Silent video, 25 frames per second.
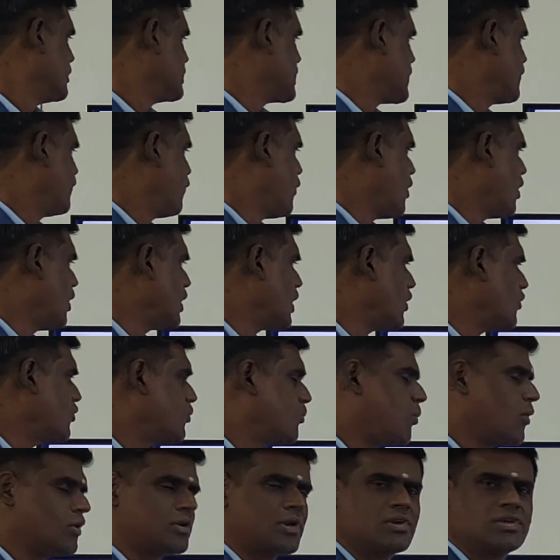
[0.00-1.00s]
The fall
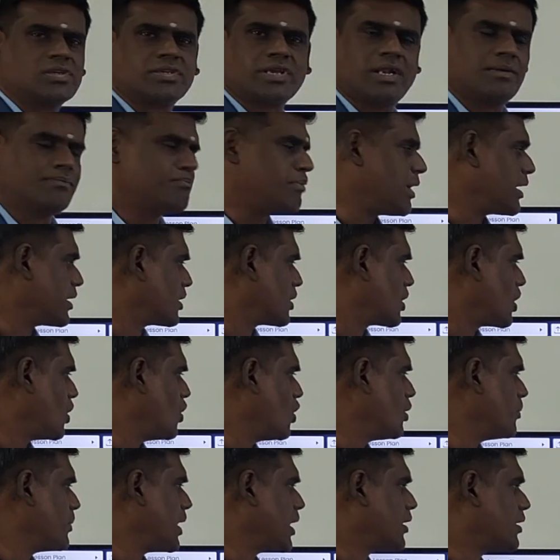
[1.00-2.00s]
of potential per
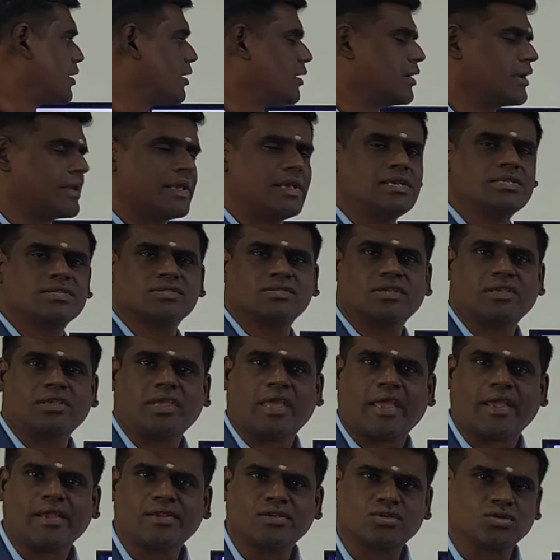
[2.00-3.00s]
kilometer is
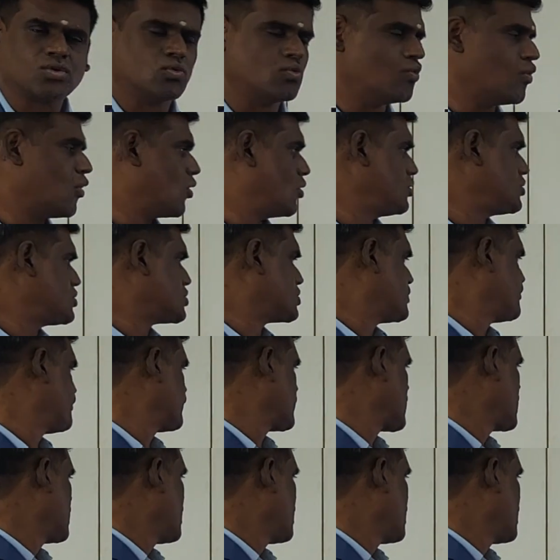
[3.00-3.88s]
8 volt